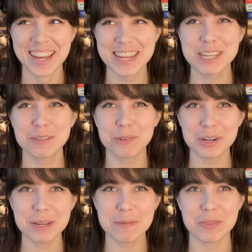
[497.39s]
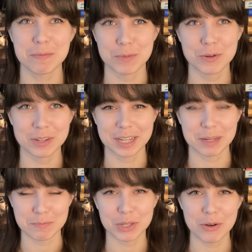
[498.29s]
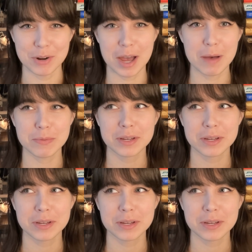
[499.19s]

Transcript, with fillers: he's worried about the moon getting blown up.